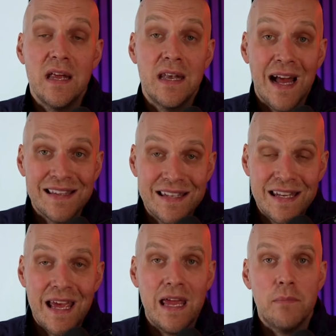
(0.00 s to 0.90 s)
not
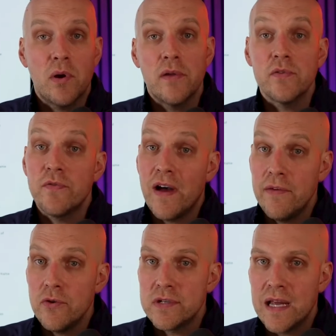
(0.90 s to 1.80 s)
today, but also 5
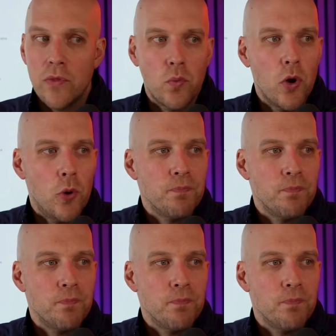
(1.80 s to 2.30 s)
years down the road.